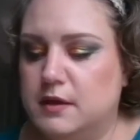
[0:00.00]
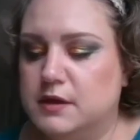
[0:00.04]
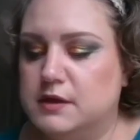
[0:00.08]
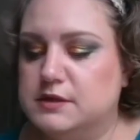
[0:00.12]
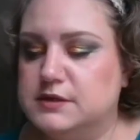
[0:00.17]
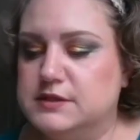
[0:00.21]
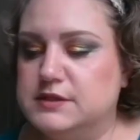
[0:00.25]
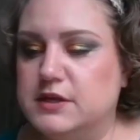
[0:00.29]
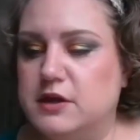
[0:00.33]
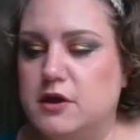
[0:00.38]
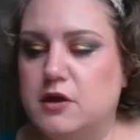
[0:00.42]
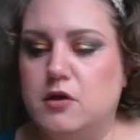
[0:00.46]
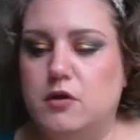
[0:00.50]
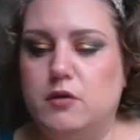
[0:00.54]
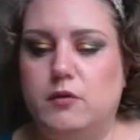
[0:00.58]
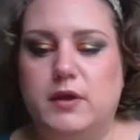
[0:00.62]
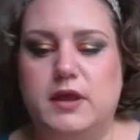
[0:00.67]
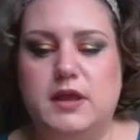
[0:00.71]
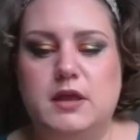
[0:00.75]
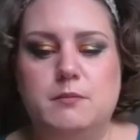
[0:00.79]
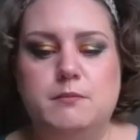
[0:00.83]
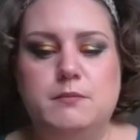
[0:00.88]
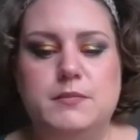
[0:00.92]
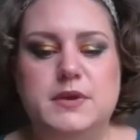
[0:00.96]
So
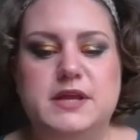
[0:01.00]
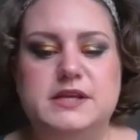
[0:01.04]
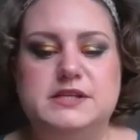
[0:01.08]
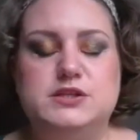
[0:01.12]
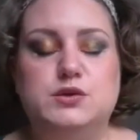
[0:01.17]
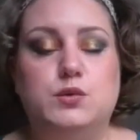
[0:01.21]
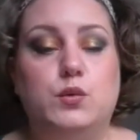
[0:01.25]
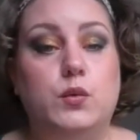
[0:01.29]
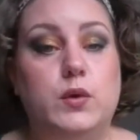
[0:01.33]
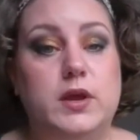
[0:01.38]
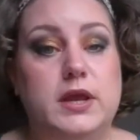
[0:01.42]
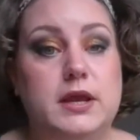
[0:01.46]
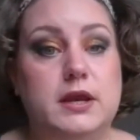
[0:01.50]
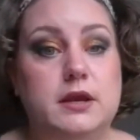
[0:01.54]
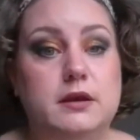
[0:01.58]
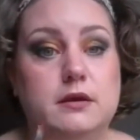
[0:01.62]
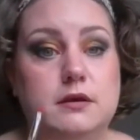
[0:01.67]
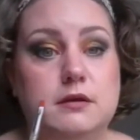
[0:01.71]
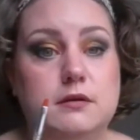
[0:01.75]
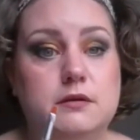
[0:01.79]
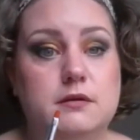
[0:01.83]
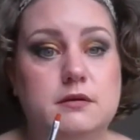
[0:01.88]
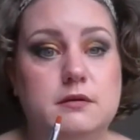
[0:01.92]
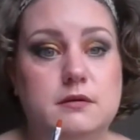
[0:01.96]
in between
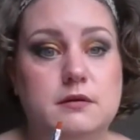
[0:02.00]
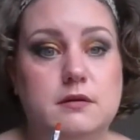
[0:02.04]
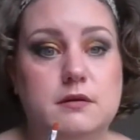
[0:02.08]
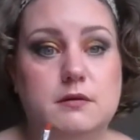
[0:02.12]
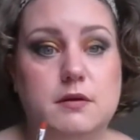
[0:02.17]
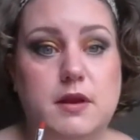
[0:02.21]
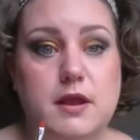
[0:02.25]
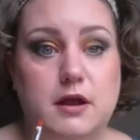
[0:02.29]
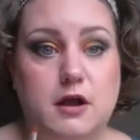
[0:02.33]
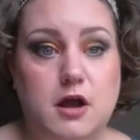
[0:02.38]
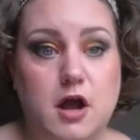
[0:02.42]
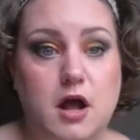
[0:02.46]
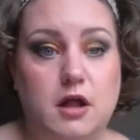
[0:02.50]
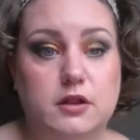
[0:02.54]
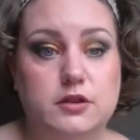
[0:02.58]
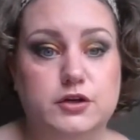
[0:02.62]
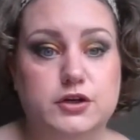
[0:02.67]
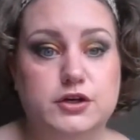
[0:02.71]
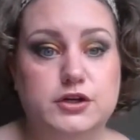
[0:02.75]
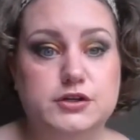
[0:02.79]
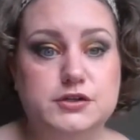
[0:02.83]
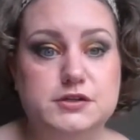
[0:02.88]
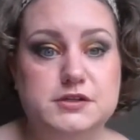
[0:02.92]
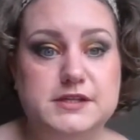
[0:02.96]

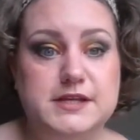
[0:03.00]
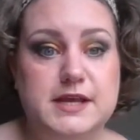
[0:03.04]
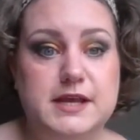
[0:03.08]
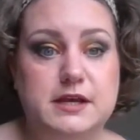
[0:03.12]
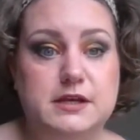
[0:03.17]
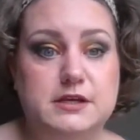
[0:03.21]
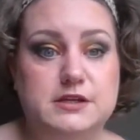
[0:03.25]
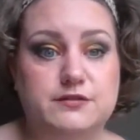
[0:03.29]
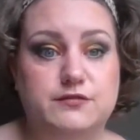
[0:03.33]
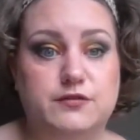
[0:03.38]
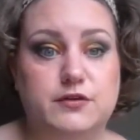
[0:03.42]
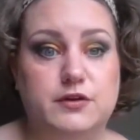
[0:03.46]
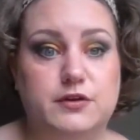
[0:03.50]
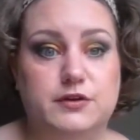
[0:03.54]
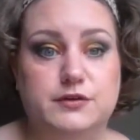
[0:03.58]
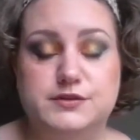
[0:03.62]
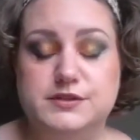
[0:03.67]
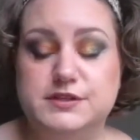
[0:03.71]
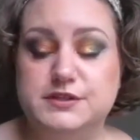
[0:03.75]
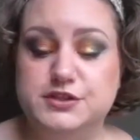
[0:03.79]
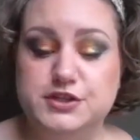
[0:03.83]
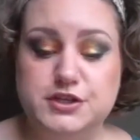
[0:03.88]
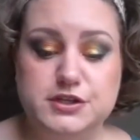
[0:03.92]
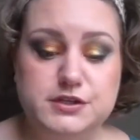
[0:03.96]
colors and different
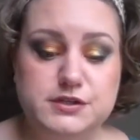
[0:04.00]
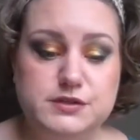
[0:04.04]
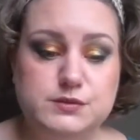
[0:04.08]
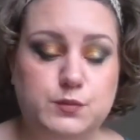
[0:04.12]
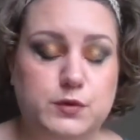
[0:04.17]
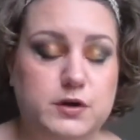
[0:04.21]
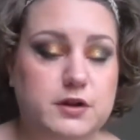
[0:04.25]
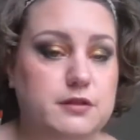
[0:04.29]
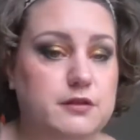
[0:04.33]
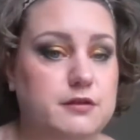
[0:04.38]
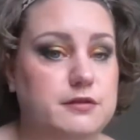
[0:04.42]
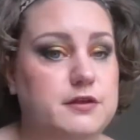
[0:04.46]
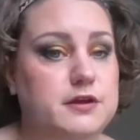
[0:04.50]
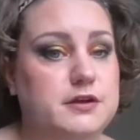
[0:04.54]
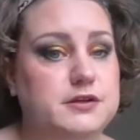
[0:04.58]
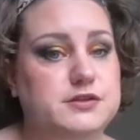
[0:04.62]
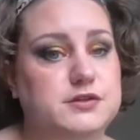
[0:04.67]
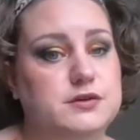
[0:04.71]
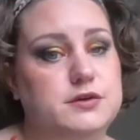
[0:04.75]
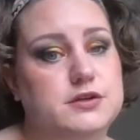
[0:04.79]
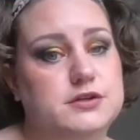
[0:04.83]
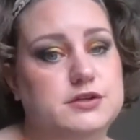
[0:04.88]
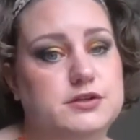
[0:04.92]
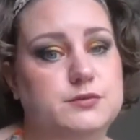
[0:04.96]
usages, one of the things you
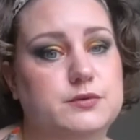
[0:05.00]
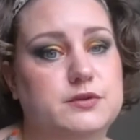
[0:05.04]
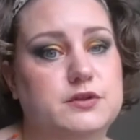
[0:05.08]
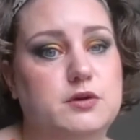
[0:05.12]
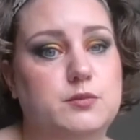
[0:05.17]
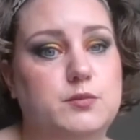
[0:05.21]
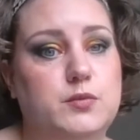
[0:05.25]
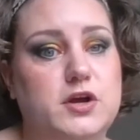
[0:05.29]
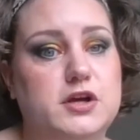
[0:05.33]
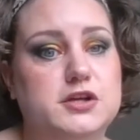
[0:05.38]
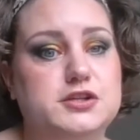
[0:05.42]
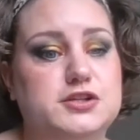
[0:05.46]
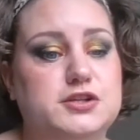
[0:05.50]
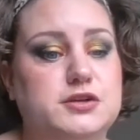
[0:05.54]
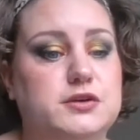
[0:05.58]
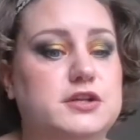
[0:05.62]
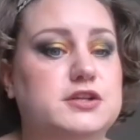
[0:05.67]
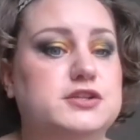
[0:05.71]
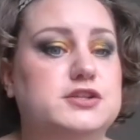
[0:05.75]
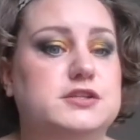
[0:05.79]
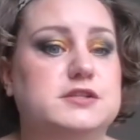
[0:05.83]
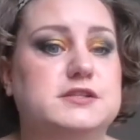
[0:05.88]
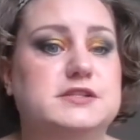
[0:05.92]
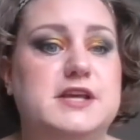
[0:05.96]
can do with your brush, you can
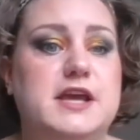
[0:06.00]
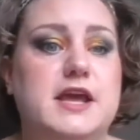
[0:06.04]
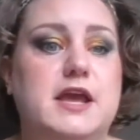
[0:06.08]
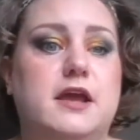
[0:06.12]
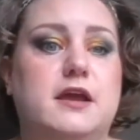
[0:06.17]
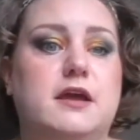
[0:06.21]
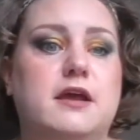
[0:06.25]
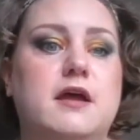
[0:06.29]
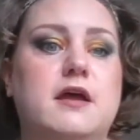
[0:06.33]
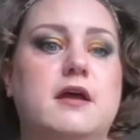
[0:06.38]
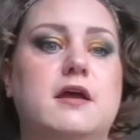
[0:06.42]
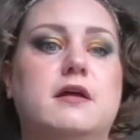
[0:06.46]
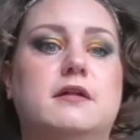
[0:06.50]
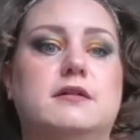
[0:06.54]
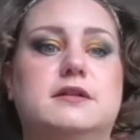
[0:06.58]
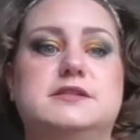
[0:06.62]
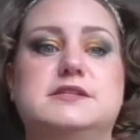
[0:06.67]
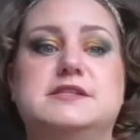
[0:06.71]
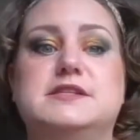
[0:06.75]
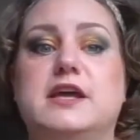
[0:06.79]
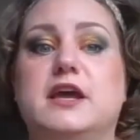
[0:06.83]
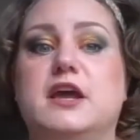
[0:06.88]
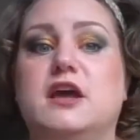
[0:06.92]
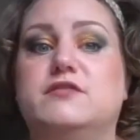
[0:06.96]
just take, let's
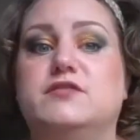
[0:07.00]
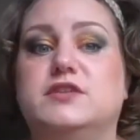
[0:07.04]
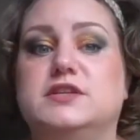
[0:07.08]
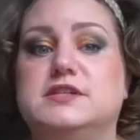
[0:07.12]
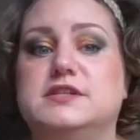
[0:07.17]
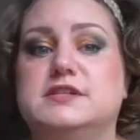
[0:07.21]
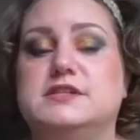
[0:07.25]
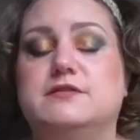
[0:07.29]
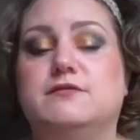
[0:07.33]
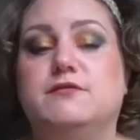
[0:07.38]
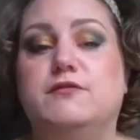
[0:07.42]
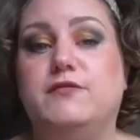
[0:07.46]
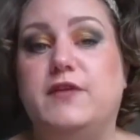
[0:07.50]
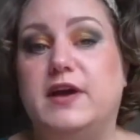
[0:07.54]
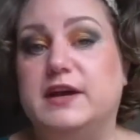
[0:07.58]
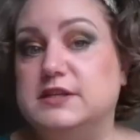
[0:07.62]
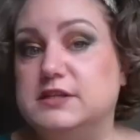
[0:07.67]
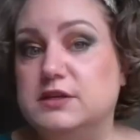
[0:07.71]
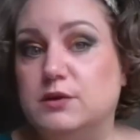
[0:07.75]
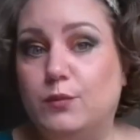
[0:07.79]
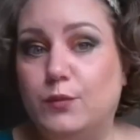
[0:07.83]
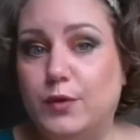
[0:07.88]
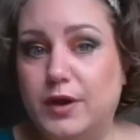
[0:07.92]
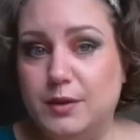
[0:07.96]
say I have a
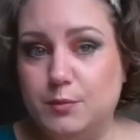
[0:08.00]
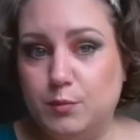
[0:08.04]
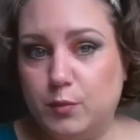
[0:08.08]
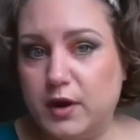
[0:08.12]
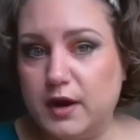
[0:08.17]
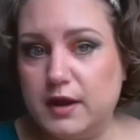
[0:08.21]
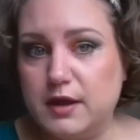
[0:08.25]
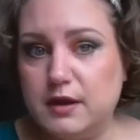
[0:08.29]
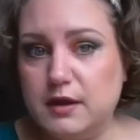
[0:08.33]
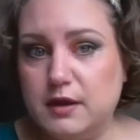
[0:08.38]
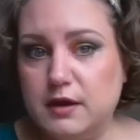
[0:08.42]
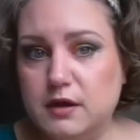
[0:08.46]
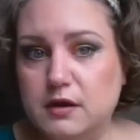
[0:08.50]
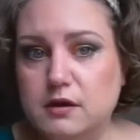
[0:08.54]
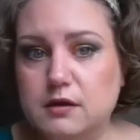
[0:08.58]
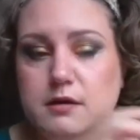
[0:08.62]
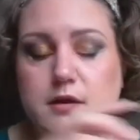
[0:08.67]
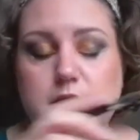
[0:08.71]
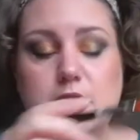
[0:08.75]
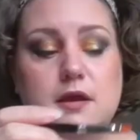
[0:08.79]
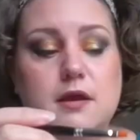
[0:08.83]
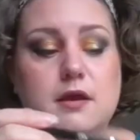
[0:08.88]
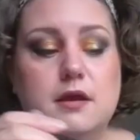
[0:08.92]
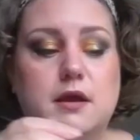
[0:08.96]
disinfectant wipe right here,
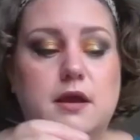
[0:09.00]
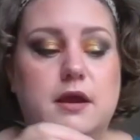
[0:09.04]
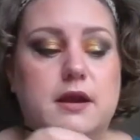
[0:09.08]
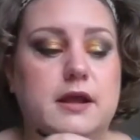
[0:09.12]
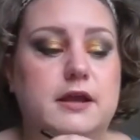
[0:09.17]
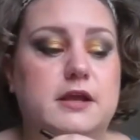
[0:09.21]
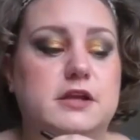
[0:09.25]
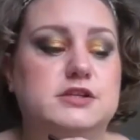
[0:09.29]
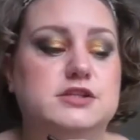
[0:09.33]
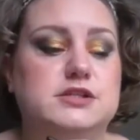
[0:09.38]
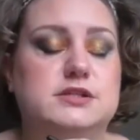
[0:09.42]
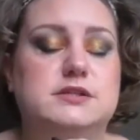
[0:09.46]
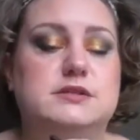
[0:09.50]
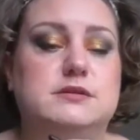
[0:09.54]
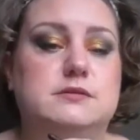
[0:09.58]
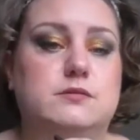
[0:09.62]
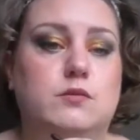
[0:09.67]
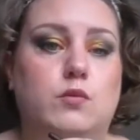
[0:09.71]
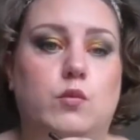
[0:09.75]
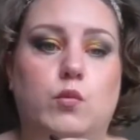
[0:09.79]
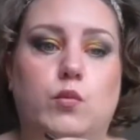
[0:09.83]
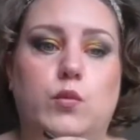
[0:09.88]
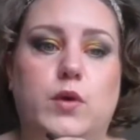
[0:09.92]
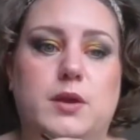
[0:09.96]
and I can just
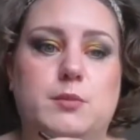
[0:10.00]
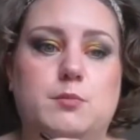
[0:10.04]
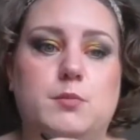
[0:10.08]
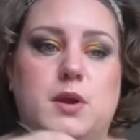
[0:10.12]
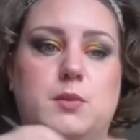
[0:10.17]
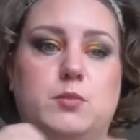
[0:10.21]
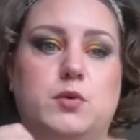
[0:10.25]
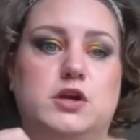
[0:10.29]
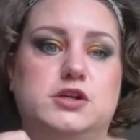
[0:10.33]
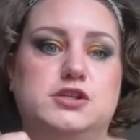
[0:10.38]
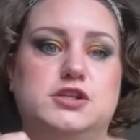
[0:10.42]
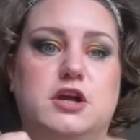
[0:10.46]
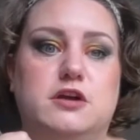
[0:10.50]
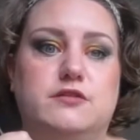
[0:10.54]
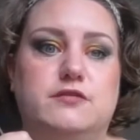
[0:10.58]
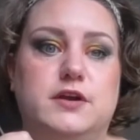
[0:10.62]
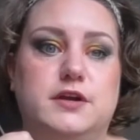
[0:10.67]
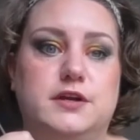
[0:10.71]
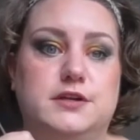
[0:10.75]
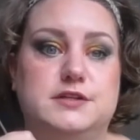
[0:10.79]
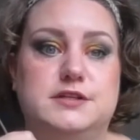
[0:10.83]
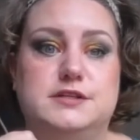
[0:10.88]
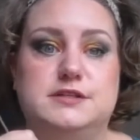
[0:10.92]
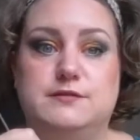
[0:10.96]
wipe my brush off on a
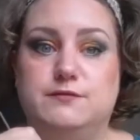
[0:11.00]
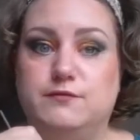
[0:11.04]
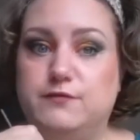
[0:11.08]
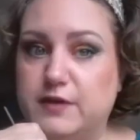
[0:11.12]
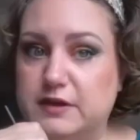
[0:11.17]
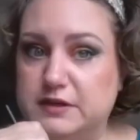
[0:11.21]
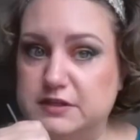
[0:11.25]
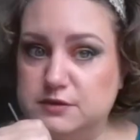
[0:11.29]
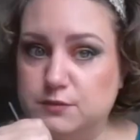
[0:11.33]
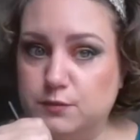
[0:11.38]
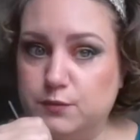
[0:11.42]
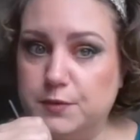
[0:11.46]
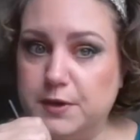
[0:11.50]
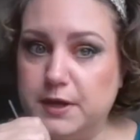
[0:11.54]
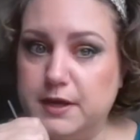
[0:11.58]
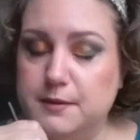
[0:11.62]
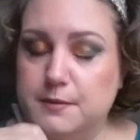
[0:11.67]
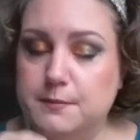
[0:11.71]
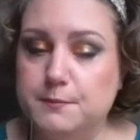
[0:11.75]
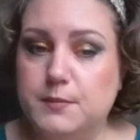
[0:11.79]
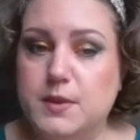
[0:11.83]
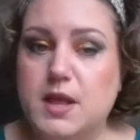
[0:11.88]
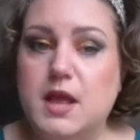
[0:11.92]
disinfectant wipe.